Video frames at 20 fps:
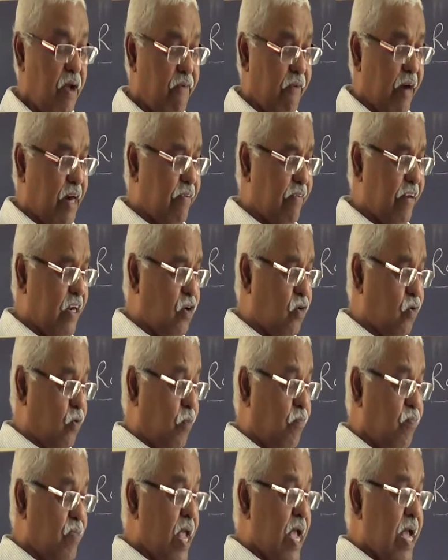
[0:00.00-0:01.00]
What we do,
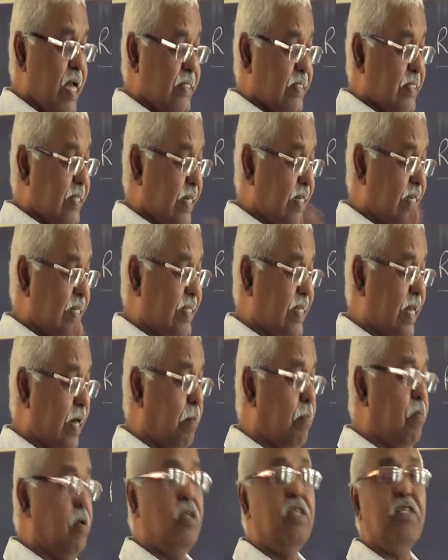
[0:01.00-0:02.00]
the
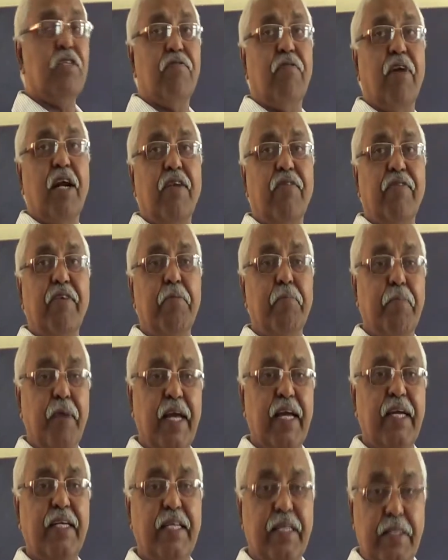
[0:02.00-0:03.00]
eatables, what we
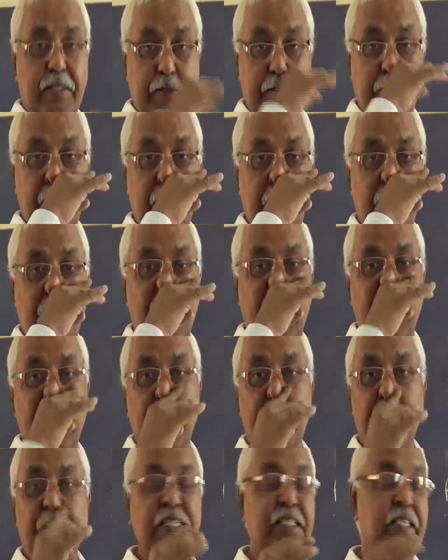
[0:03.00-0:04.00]
made it, what
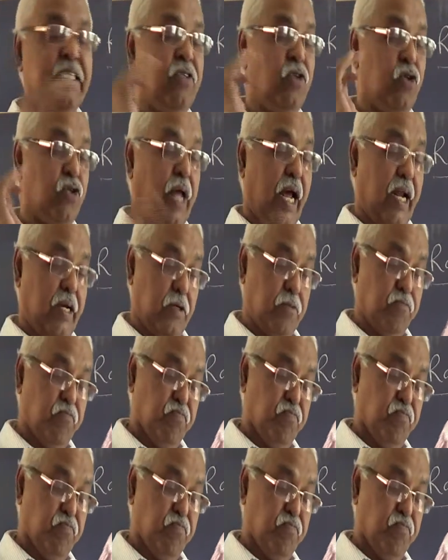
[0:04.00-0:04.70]
happens into that?